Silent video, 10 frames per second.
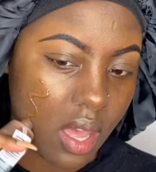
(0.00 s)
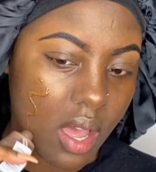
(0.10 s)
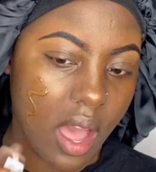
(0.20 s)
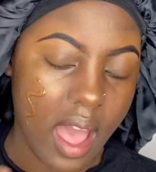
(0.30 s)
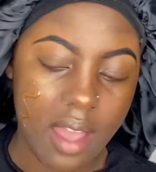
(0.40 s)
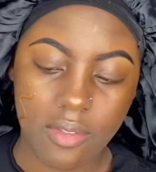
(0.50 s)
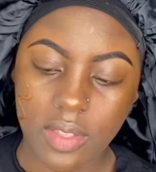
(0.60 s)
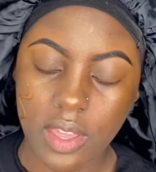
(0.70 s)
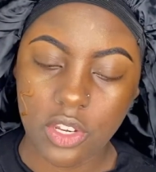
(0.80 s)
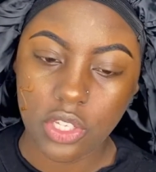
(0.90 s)
either they're
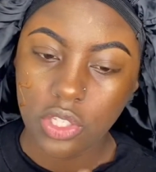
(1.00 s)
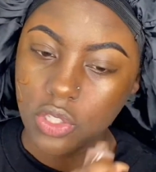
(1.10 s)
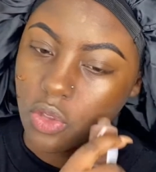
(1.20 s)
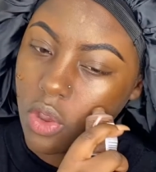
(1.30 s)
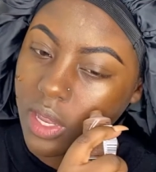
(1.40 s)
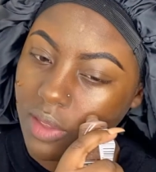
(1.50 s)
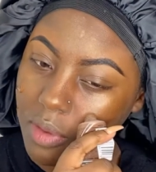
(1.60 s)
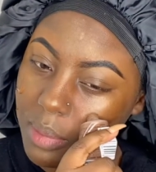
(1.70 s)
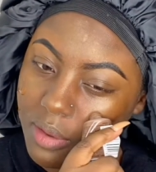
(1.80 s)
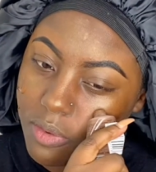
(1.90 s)
just not giving me
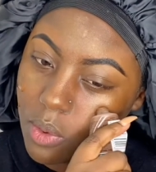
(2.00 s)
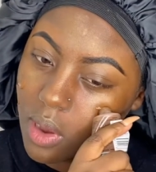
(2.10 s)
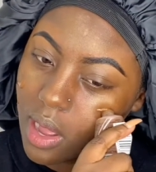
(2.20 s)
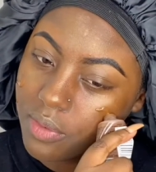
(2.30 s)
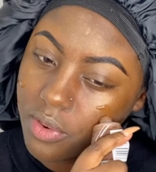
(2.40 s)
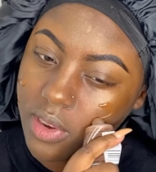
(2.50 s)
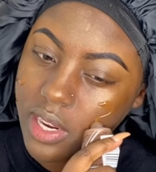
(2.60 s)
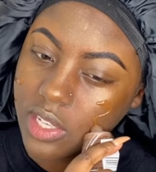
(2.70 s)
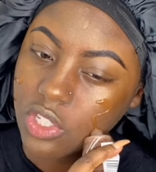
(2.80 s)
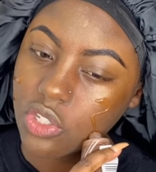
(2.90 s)
full
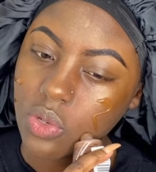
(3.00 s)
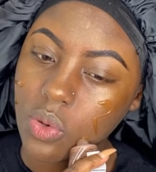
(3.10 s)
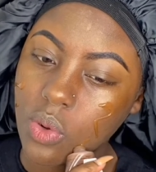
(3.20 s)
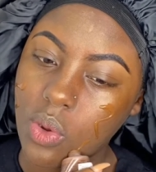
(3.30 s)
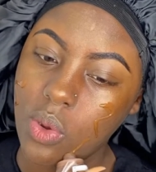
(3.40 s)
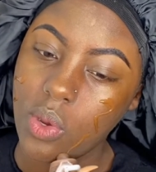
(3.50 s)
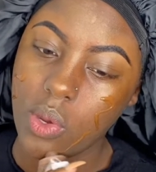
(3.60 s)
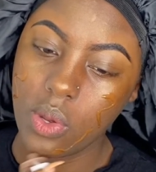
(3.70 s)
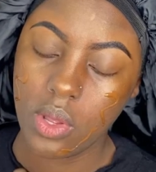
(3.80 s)
coverage, or